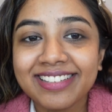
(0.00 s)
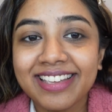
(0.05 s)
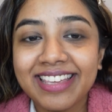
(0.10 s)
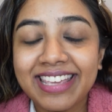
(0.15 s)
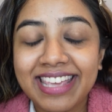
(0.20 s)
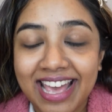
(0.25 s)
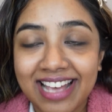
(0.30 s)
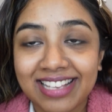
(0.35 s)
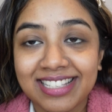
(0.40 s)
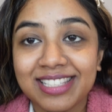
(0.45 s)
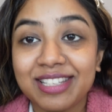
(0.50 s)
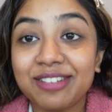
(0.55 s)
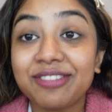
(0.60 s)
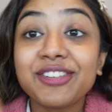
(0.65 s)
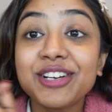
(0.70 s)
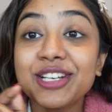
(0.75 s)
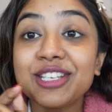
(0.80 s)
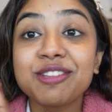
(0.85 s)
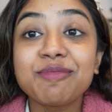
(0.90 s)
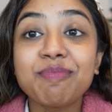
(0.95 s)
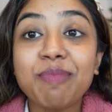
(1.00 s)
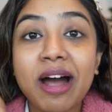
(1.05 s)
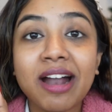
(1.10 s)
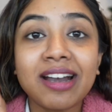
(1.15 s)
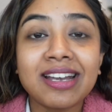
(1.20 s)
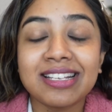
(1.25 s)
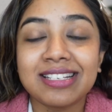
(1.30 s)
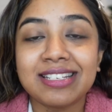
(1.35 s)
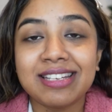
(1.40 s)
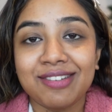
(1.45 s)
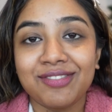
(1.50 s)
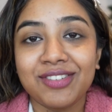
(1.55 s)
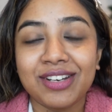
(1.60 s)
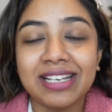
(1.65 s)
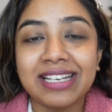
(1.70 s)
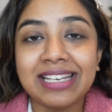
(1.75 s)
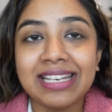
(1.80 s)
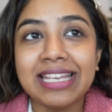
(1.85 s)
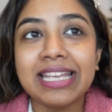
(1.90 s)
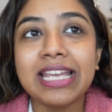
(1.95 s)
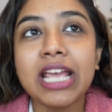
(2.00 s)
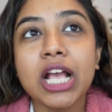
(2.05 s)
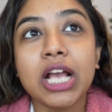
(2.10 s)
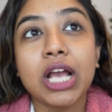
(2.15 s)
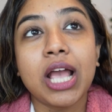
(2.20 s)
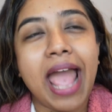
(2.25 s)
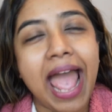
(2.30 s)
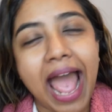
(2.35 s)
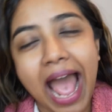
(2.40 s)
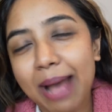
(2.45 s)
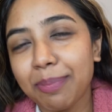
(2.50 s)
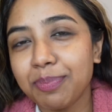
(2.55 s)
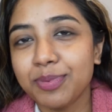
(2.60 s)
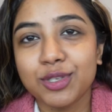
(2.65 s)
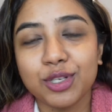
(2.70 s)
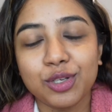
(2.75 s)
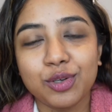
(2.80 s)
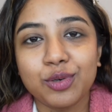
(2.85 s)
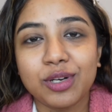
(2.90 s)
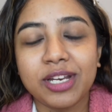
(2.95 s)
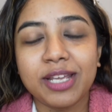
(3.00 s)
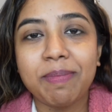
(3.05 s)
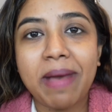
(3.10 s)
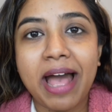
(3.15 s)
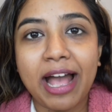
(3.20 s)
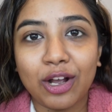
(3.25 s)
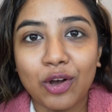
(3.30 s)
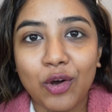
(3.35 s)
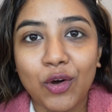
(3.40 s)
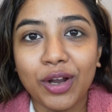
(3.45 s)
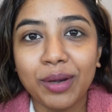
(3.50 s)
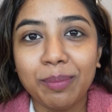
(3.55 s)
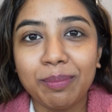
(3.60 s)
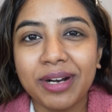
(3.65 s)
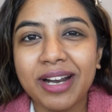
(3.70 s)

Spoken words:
Yes, the first part is definitely absolutely bang on.